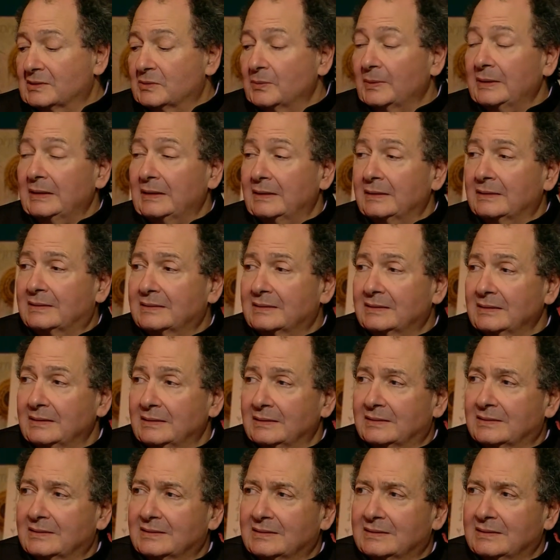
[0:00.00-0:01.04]
well, it's
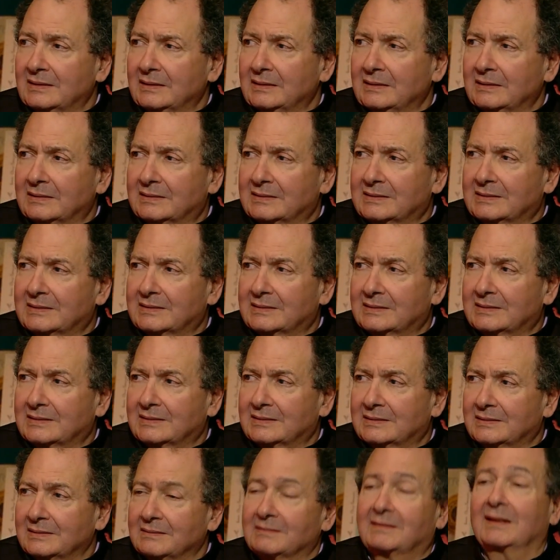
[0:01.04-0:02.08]

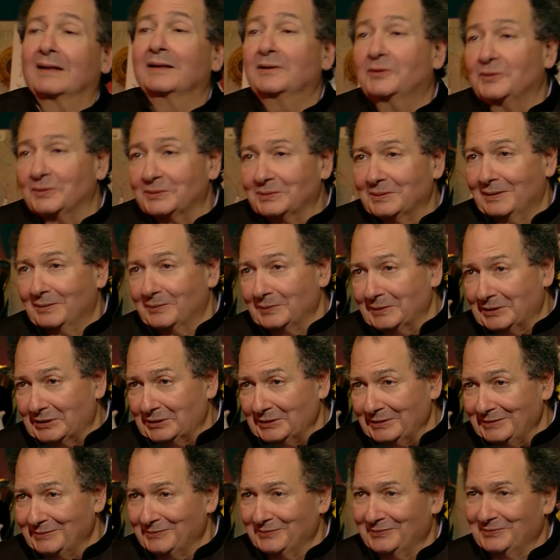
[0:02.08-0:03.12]
thank you,
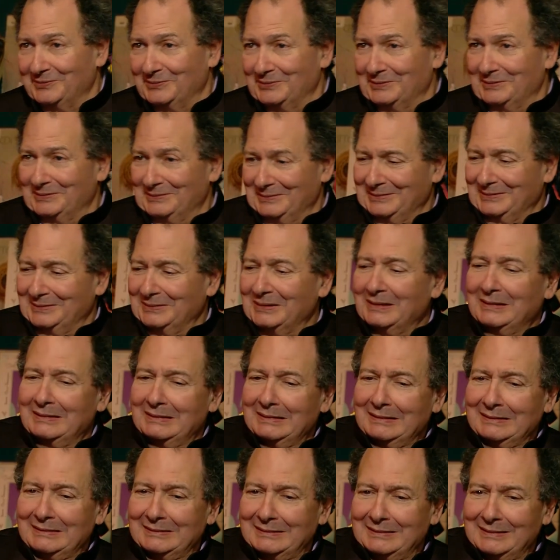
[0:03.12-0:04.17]
Awalshi, for
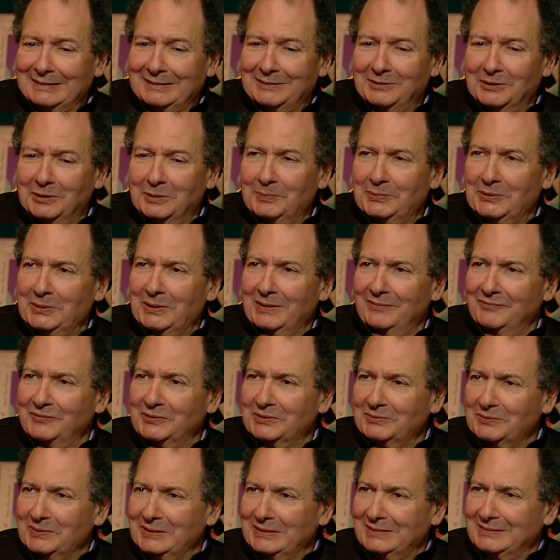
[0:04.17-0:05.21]
and I hope you
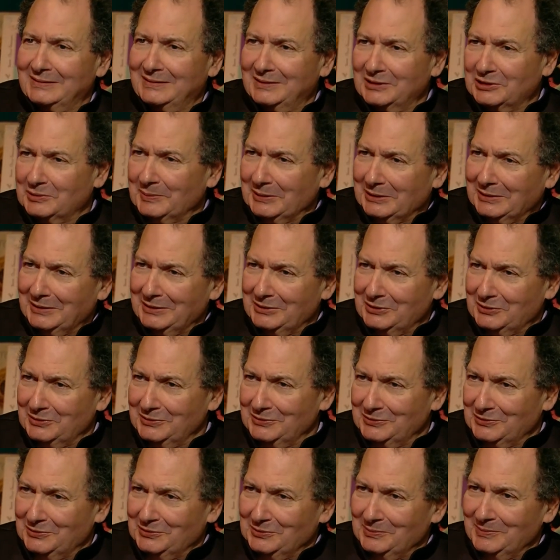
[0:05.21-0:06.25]
haven't raised
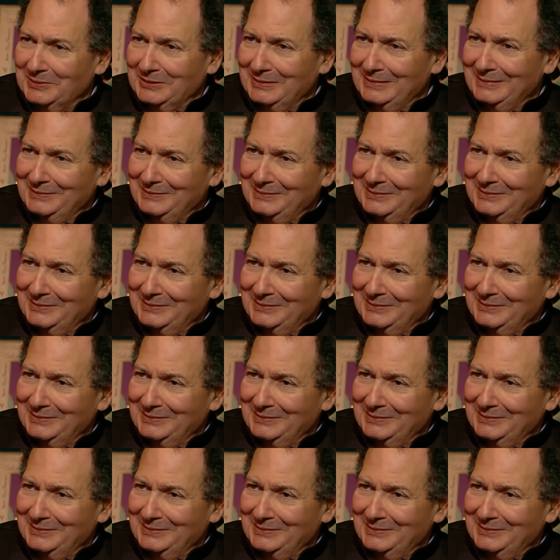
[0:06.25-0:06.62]
expectations too many.